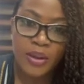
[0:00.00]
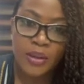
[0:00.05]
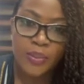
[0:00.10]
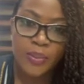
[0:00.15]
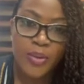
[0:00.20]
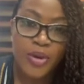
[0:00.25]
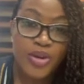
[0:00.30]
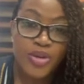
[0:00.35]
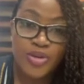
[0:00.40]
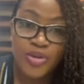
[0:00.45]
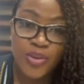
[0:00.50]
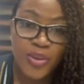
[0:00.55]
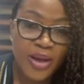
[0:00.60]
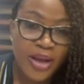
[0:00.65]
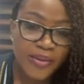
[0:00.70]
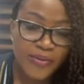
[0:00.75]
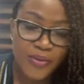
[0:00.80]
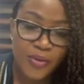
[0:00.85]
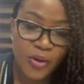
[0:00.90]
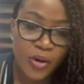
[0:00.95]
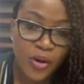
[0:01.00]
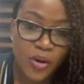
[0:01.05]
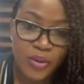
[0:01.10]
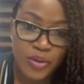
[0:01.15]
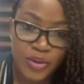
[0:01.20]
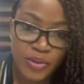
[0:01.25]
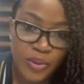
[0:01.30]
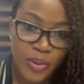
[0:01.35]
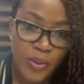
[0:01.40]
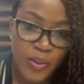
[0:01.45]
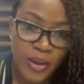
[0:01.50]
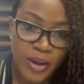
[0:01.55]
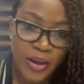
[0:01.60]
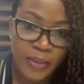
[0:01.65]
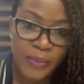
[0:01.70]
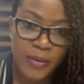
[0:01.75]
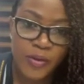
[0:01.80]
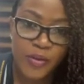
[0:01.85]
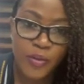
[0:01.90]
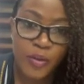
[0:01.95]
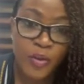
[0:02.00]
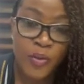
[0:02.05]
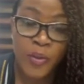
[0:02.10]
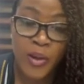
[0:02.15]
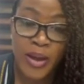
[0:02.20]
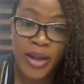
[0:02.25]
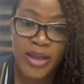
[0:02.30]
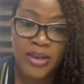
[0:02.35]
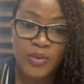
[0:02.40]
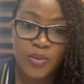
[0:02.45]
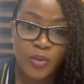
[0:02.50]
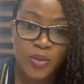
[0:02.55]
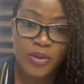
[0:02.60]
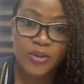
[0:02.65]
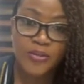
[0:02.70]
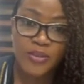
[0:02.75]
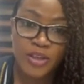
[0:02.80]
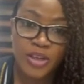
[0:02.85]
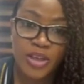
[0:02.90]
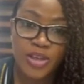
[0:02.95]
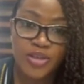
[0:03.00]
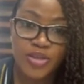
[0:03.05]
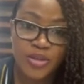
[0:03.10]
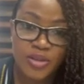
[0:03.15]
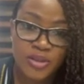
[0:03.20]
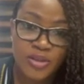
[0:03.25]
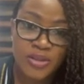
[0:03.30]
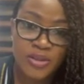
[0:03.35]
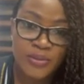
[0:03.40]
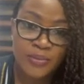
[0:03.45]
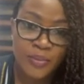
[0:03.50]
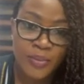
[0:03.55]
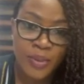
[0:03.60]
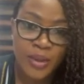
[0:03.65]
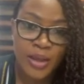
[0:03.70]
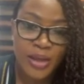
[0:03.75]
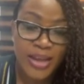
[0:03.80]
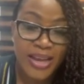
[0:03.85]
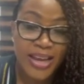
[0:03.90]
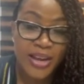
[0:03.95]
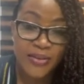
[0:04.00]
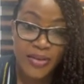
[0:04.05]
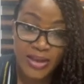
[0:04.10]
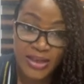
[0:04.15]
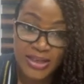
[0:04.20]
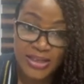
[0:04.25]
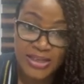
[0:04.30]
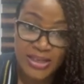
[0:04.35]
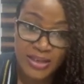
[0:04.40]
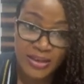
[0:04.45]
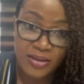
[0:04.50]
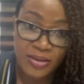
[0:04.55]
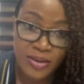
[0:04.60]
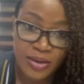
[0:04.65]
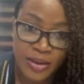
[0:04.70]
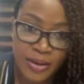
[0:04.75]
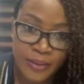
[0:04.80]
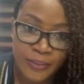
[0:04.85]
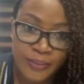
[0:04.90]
or you don't have all the required qualifications. Like I rightly said earlier,